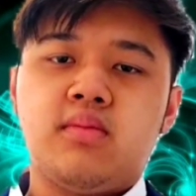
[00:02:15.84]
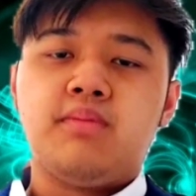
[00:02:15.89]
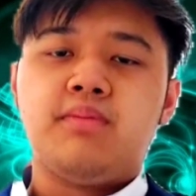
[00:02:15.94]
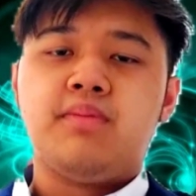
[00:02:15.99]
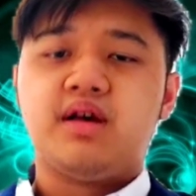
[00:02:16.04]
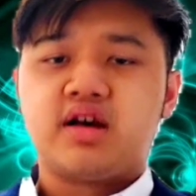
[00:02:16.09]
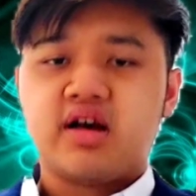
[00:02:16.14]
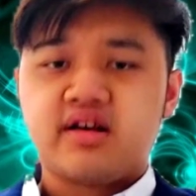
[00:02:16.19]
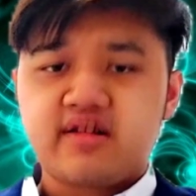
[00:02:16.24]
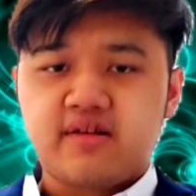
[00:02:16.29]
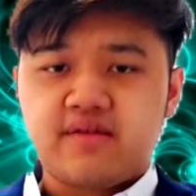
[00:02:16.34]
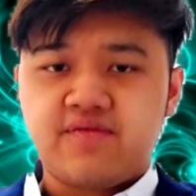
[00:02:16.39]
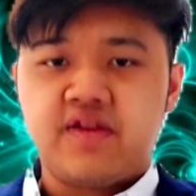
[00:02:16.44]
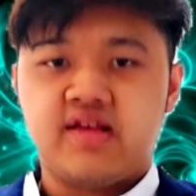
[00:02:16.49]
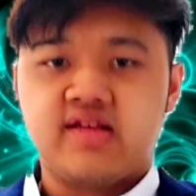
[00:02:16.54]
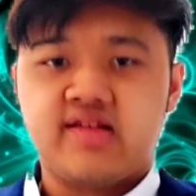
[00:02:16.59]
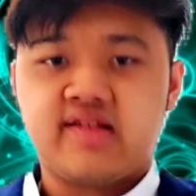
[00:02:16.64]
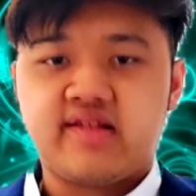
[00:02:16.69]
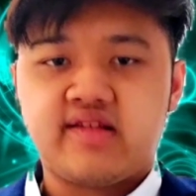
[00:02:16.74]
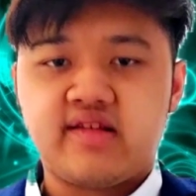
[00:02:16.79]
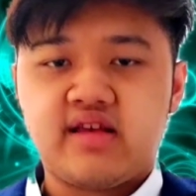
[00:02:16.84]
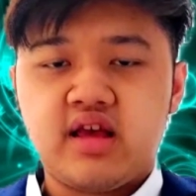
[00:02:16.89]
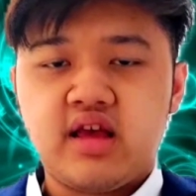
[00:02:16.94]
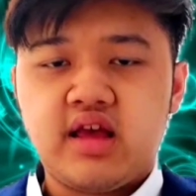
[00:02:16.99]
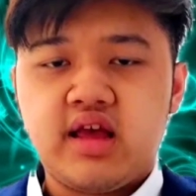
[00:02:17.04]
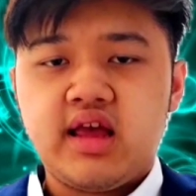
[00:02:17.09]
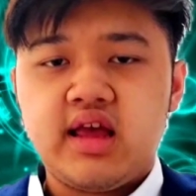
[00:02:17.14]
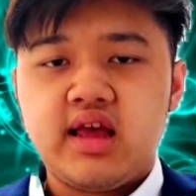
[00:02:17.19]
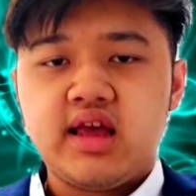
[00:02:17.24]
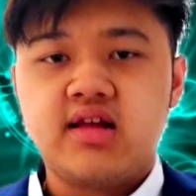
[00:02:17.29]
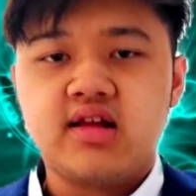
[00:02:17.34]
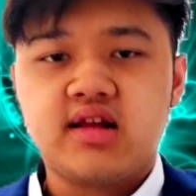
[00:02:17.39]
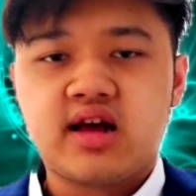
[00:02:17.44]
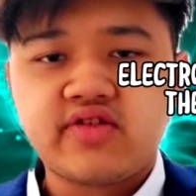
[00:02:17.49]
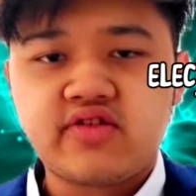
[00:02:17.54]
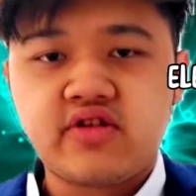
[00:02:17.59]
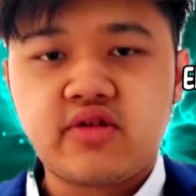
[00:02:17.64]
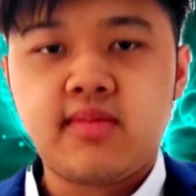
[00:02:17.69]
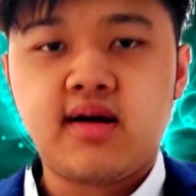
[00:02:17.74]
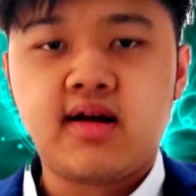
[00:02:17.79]
Because of this,
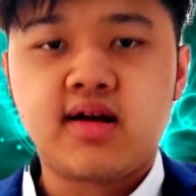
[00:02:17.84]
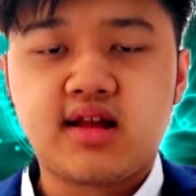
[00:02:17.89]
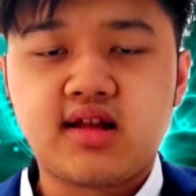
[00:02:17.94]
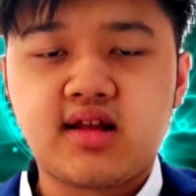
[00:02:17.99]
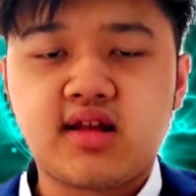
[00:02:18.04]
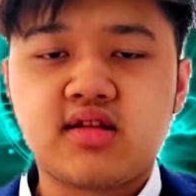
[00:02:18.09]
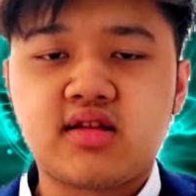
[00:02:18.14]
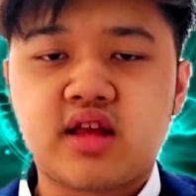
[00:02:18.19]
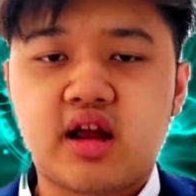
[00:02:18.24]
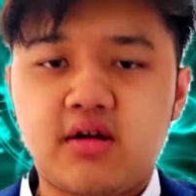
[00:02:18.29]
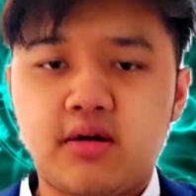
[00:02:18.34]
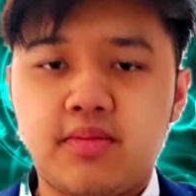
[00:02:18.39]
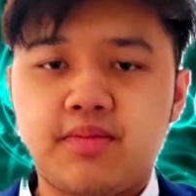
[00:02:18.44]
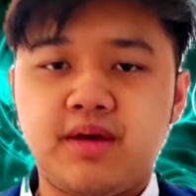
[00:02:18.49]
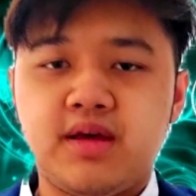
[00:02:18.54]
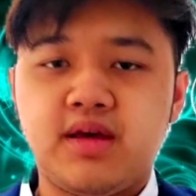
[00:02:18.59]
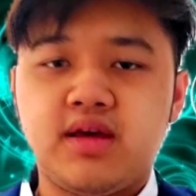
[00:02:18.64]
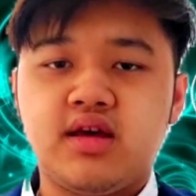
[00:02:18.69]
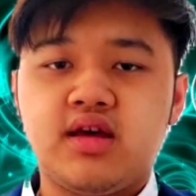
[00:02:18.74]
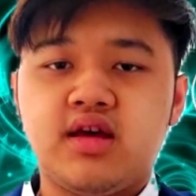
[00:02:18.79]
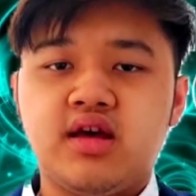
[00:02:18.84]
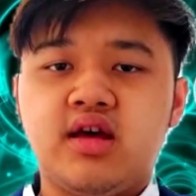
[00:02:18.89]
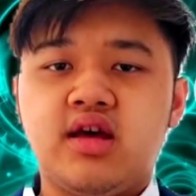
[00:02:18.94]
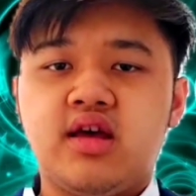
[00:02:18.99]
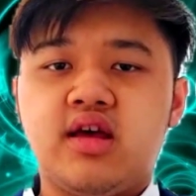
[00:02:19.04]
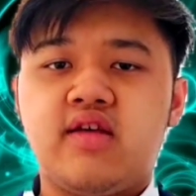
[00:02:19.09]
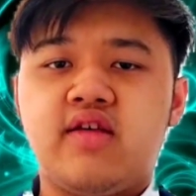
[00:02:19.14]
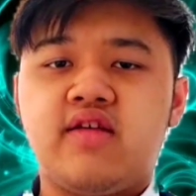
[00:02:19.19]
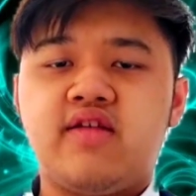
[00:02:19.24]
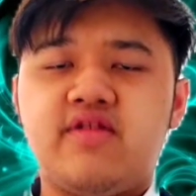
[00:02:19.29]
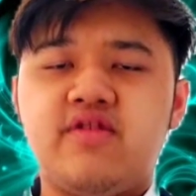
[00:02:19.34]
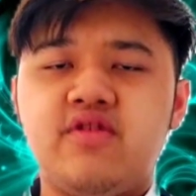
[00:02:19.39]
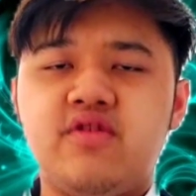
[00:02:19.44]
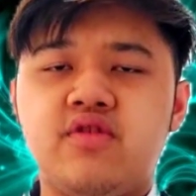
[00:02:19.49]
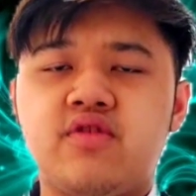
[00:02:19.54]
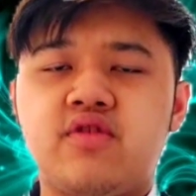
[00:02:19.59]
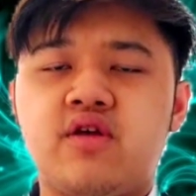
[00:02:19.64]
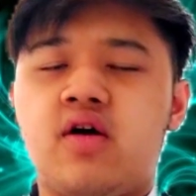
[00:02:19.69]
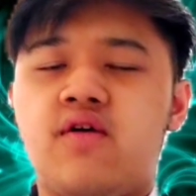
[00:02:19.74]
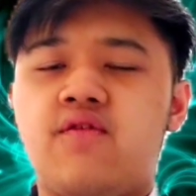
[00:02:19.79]
electromagnetic therapy is
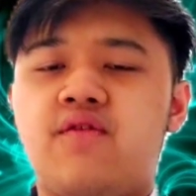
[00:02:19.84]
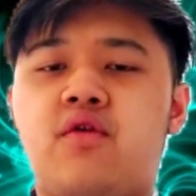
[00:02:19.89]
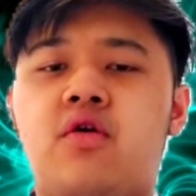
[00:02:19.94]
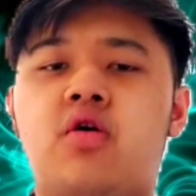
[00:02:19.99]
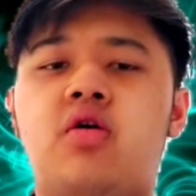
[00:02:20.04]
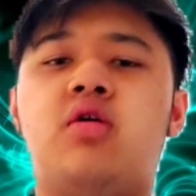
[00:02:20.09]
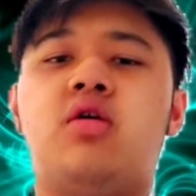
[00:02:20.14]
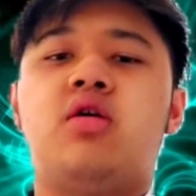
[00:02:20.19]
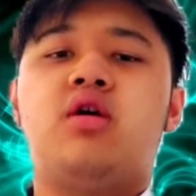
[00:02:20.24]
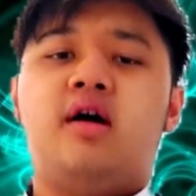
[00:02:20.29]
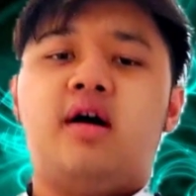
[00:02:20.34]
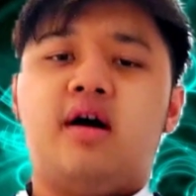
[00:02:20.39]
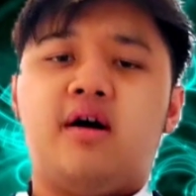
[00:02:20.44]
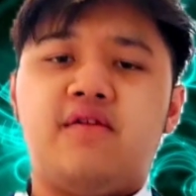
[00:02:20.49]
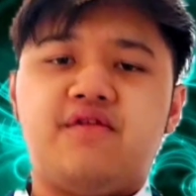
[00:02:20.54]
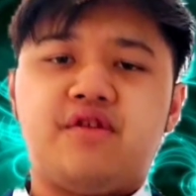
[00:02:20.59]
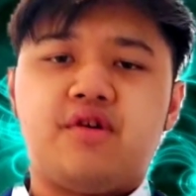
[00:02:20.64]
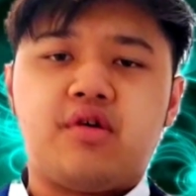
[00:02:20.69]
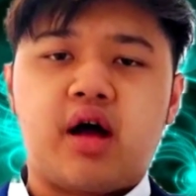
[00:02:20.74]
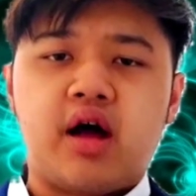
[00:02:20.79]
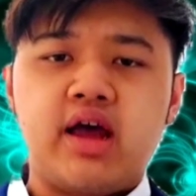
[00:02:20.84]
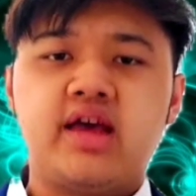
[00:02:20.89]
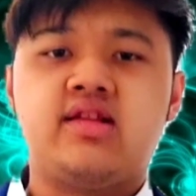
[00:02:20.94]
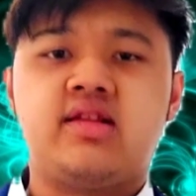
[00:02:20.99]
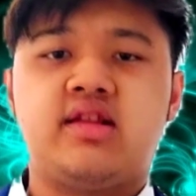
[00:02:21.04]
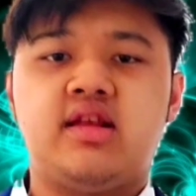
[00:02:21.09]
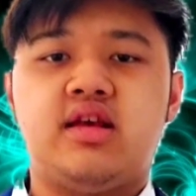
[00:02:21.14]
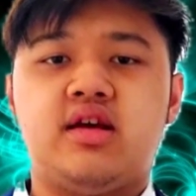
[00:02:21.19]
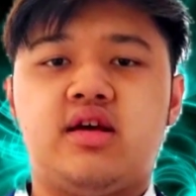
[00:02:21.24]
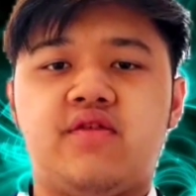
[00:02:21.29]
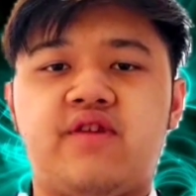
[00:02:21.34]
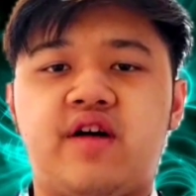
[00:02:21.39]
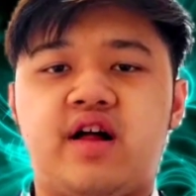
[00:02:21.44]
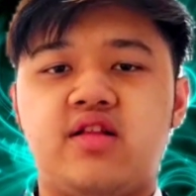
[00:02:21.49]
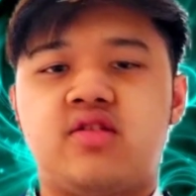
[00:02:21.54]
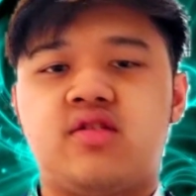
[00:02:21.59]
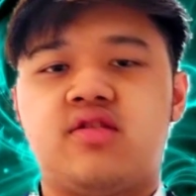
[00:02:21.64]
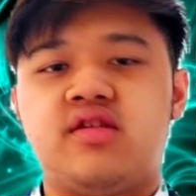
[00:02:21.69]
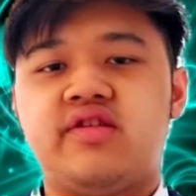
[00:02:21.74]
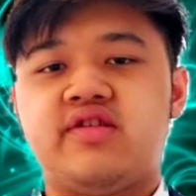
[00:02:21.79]
used for a variety of
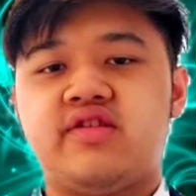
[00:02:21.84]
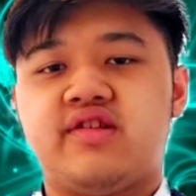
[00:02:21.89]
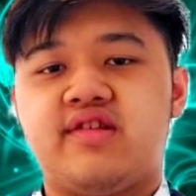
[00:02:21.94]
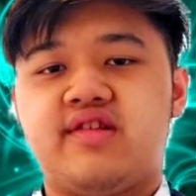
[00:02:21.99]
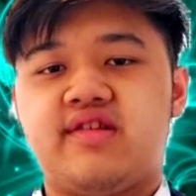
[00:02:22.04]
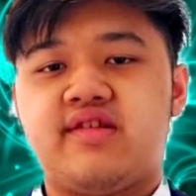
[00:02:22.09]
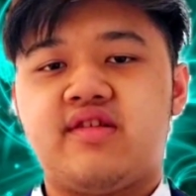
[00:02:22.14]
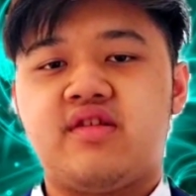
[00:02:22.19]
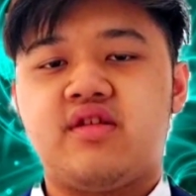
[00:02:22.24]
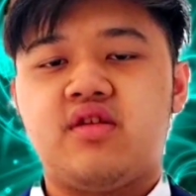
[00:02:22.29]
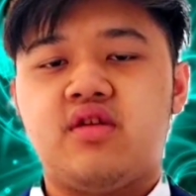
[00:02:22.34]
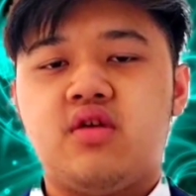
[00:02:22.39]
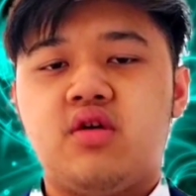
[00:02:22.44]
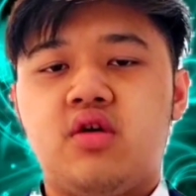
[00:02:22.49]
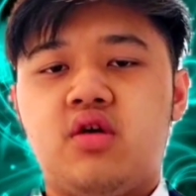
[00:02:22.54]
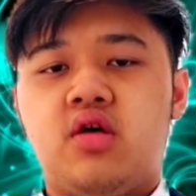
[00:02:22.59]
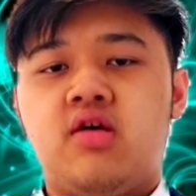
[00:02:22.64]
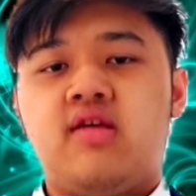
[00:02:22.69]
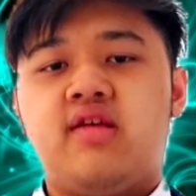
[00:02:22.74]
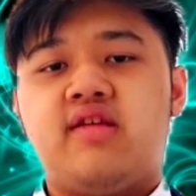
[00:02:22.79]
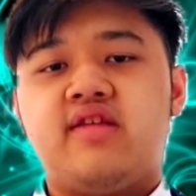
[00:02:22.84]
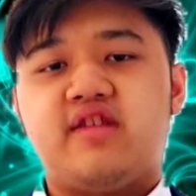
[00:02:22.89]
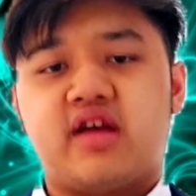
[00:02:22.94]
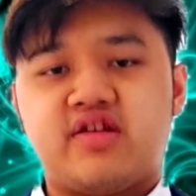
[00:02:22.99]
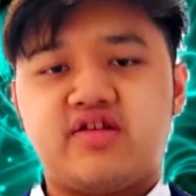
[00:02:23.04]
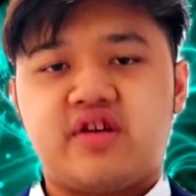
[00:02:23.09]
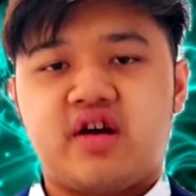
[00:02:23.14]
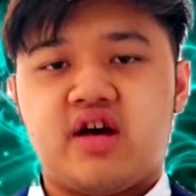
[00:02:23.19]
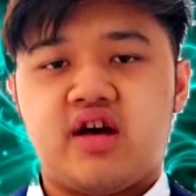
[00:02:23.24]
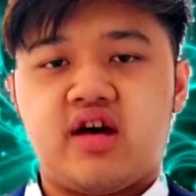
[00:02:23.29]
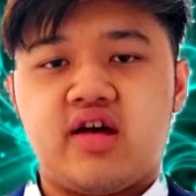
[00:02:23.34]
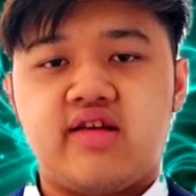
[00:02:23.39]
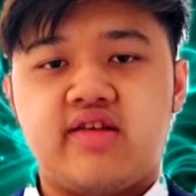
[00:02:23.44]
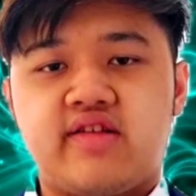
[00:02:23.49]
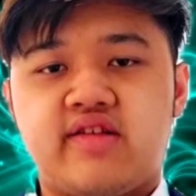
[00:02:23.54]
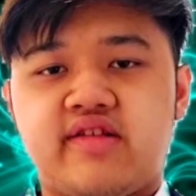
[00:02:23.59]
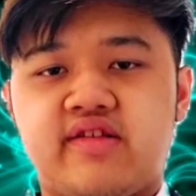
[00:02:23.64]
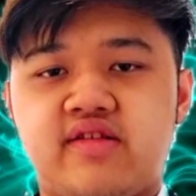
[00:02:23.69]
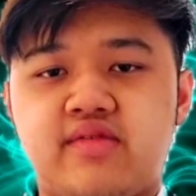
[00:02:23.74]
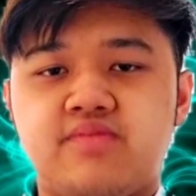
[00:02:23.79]
health conditions, such
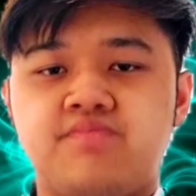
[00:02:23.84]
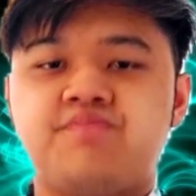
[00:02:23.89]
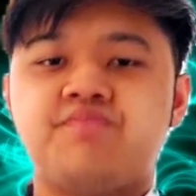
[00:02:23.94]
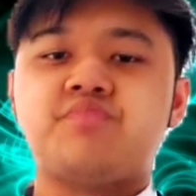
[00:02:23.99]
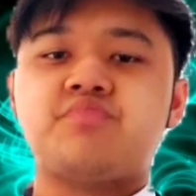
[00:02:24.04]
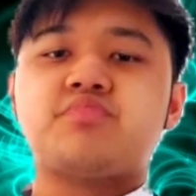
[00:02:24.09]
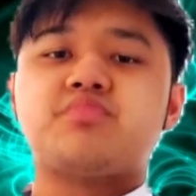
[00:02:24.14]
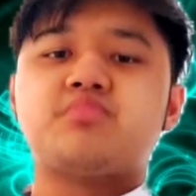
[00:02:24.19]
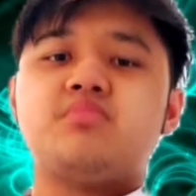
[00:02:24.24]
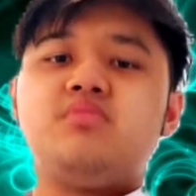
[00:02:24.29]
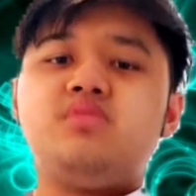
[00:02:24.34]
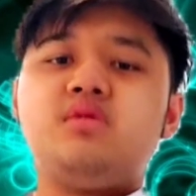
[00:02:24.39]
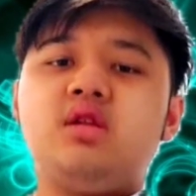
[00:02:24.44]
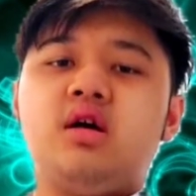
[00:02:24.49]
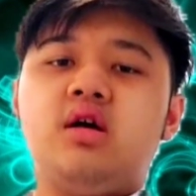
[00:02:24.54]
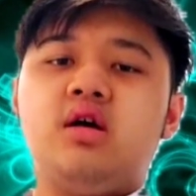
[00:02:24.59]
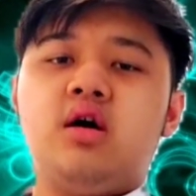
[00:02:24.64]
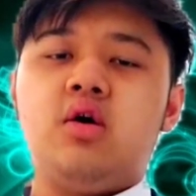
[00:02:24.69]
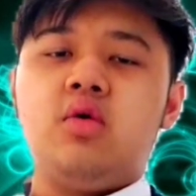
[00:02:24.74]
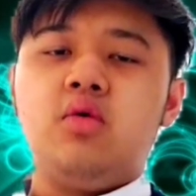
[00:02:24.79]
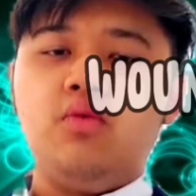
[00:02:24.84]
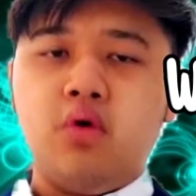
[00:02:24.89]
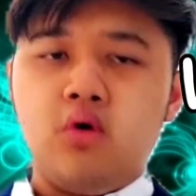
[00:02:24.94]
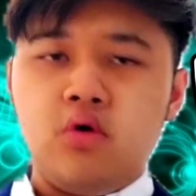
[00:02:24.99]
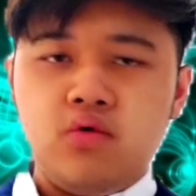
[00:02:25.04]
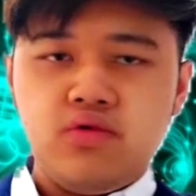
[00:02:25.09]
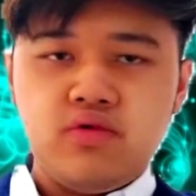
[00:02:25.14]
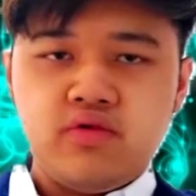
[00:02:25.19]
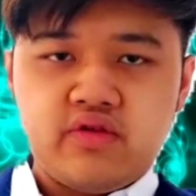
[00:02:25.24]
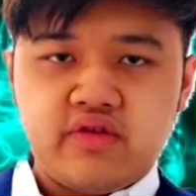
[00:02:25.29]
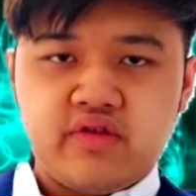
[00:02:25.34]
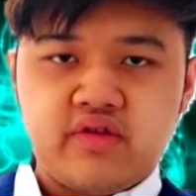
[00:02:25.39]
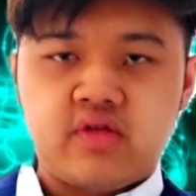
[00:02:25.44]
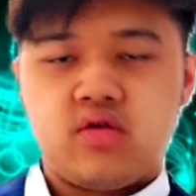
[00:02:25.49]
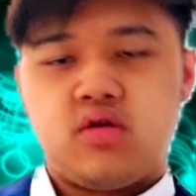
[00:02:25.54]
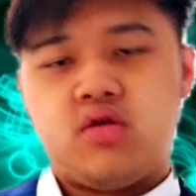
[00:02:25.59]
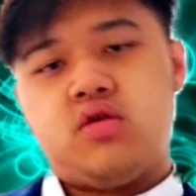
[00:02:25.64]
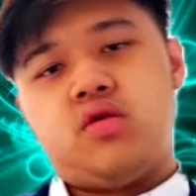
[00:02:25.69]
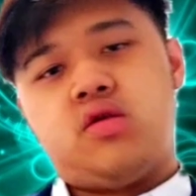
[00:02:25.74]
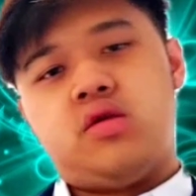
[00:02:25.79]
as wounds,
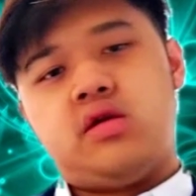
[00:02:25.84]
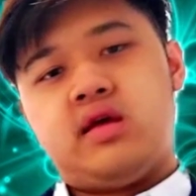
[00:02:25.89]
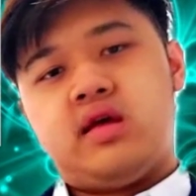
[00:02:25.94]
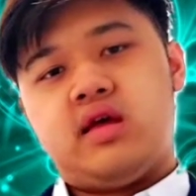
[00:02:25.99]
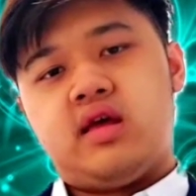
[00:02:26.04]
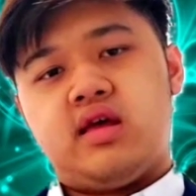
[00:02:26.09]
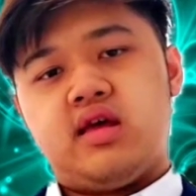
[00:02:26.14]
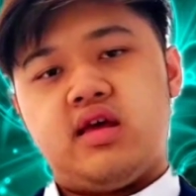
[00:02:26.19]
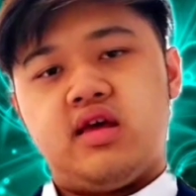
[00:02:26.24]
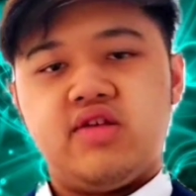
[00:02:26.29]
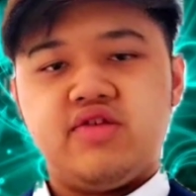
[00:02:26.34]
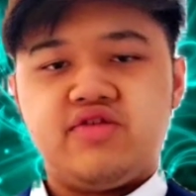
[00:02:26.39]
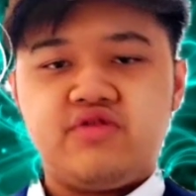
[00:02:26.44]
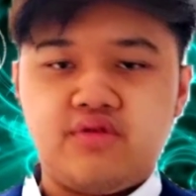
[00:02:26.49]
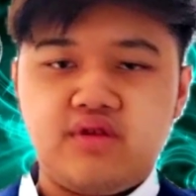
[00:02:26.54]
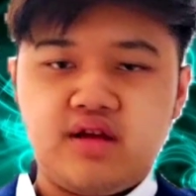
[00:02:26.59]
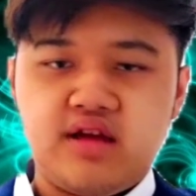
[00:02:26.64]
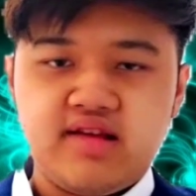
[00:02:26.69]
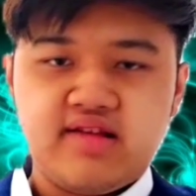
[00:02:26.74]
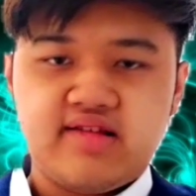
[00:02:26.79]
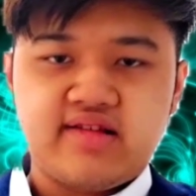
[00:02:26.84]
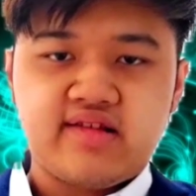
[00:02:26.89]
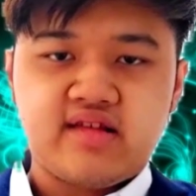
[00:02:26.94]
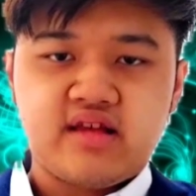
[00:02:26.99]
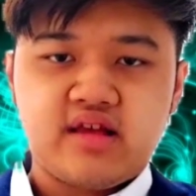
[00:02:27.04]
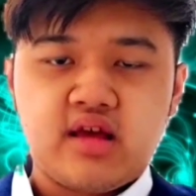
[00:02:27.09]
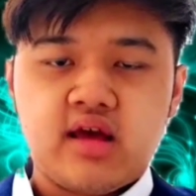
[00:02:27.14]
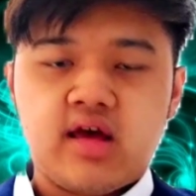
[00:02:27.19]
injuries,